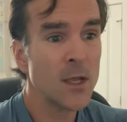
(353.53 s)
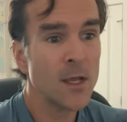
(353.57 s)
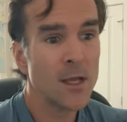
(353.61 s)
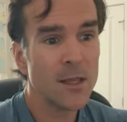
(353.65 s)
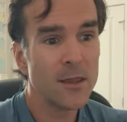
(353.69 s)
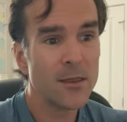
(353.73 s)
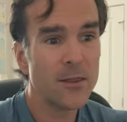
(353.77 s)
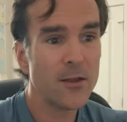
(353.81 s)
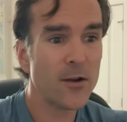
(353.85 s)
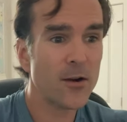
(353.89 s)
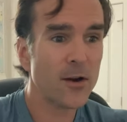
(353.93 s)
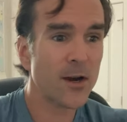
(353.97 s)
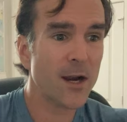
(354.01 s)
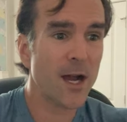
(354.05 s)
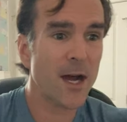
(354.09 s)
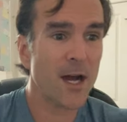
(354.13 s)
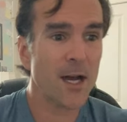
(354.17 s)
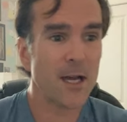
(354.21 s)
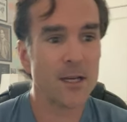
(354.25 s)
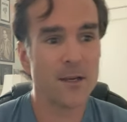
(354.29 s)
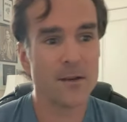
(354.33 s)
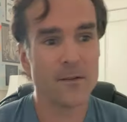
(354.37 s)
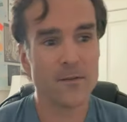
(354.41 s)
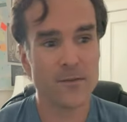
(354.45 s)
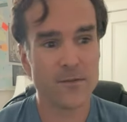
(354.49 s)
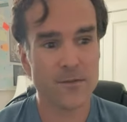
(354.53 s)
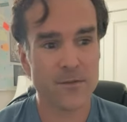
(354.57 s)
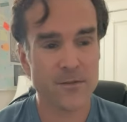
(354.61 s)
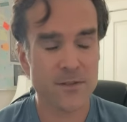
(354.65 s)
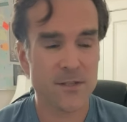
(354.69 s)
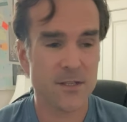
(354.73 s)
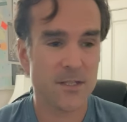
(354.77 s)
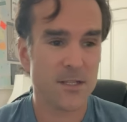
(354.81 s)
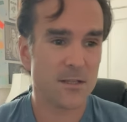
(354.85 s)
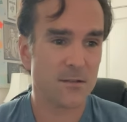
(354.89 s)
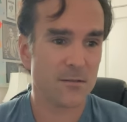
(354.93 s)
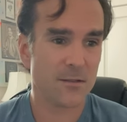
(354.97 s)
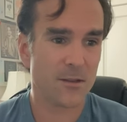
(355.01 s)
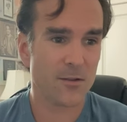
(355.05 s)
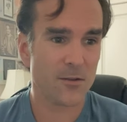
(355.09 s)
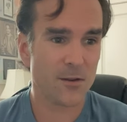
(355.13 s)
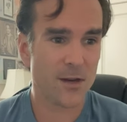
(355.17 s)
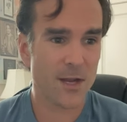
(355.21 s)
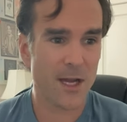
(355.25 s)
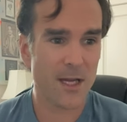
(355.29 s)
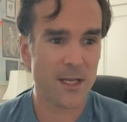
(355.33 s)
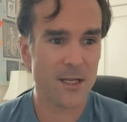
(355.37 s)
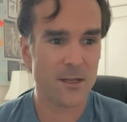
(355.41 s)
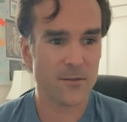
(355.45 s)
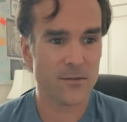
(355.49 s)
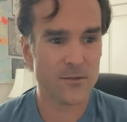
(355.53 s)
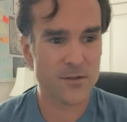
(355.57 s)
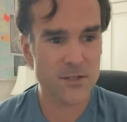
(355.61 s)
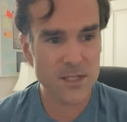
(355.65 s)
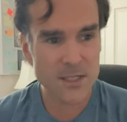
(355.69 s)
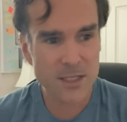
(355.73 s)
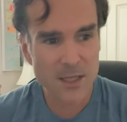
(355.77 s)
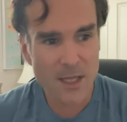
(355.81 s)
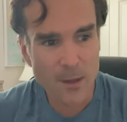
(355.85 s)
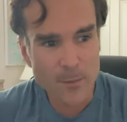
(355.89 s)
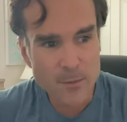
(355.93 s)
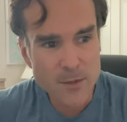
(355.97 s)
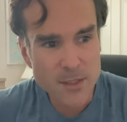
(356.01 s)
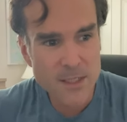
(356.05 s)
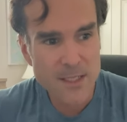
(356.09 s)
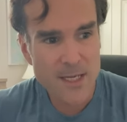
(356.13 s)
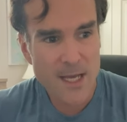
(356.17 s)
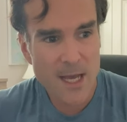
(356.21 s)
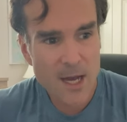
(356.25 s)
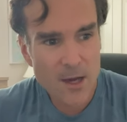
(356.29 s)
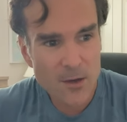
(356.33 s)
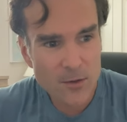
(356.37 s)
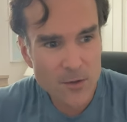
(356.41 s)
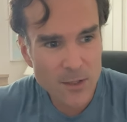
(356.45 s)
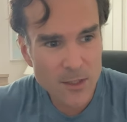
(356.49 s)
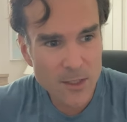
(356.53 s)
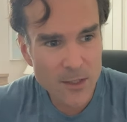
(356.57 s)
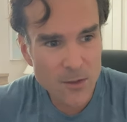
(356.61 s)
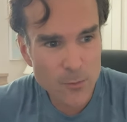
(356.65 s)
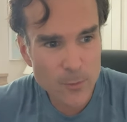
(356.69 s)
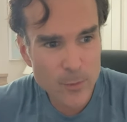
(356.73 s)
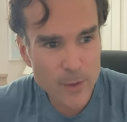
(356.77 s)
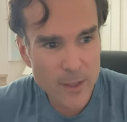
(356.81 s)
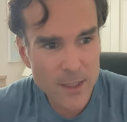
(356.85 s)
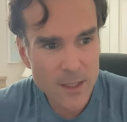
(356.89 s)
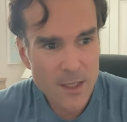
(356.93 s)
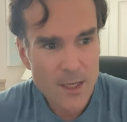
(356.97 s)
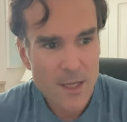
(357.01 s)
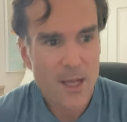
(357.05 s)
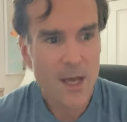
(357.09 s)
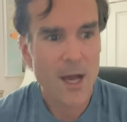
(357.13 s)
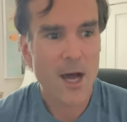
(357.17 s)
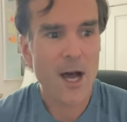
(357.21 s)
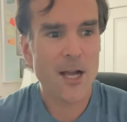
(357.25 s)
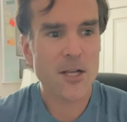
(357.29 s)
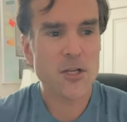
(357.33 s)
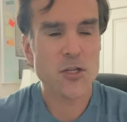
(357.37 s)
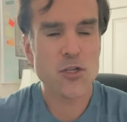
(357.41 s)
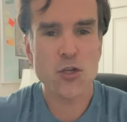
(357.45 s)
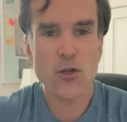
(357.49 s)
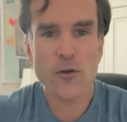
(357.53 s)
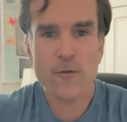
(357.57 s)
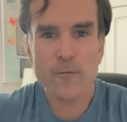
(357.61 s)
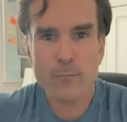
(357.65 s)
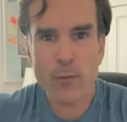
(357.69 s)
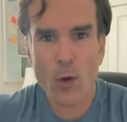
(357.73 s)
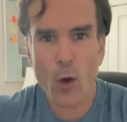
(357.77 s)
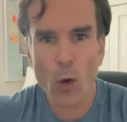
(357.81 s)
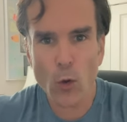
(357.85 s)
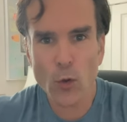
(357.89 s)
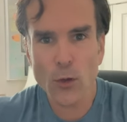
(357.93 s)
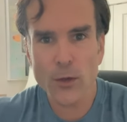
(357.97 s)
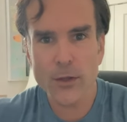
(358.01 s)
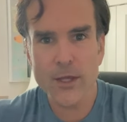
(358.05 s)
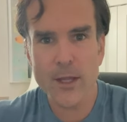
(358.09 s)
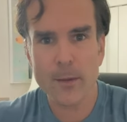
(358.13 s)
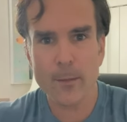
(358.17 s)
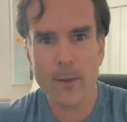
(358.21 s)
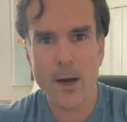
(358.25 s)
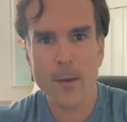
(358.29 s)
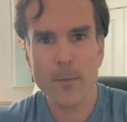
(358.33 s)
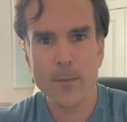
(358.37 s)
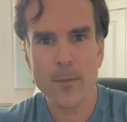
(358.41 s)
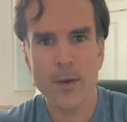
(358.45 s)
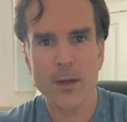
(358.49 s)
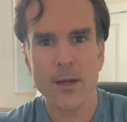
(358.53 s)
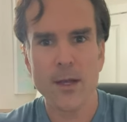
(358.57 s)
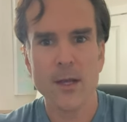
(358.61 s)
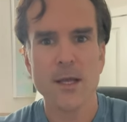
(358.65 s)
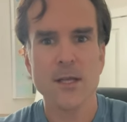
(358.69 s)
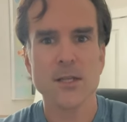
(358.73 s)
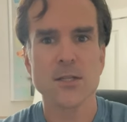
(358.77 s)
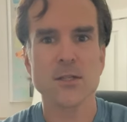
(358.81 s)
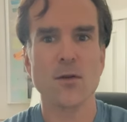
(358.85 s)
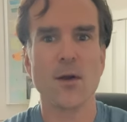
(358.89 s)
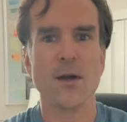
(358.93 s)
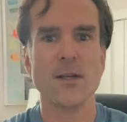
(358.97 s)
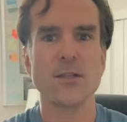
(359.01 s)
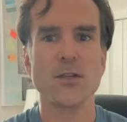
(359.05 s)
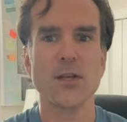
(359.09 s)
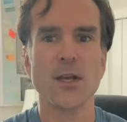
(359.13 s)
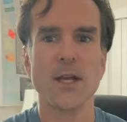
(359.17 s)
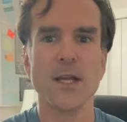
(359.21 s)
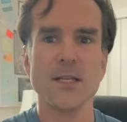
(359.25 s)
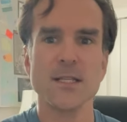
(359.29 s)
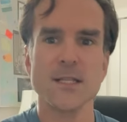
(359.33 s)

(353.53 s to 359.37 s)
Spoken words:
they're kind of slumped down a little bit. I should have pulled them up. So as you can